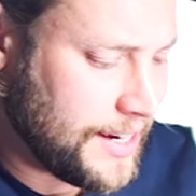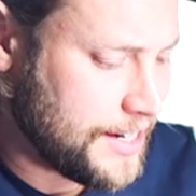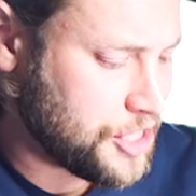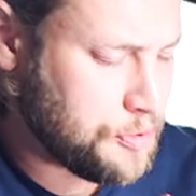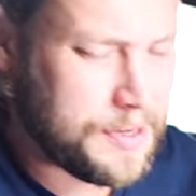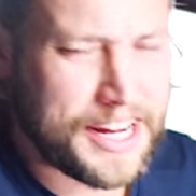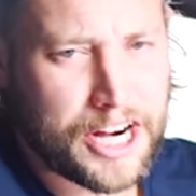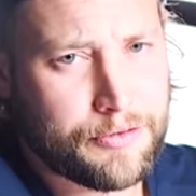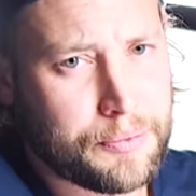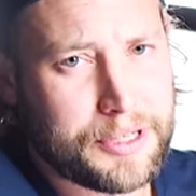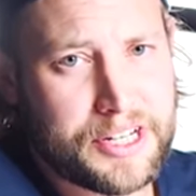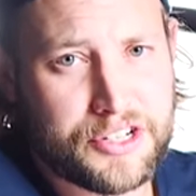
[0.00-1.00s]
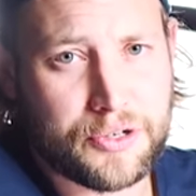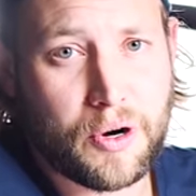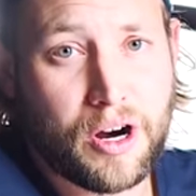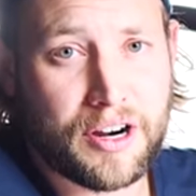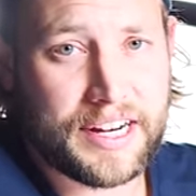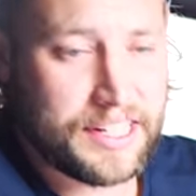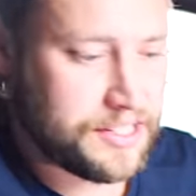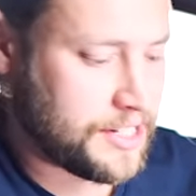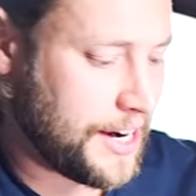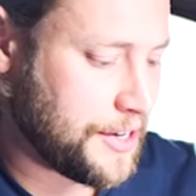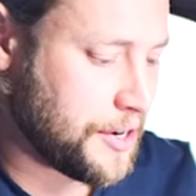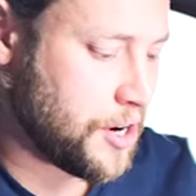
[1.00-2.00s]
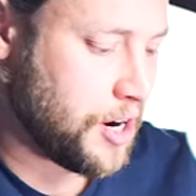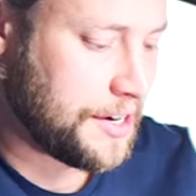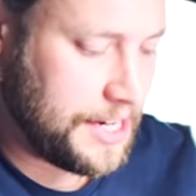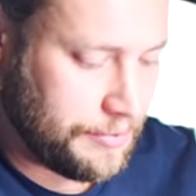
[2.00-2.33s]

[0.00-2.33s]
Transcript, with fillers: And just be careful because you are inside your car.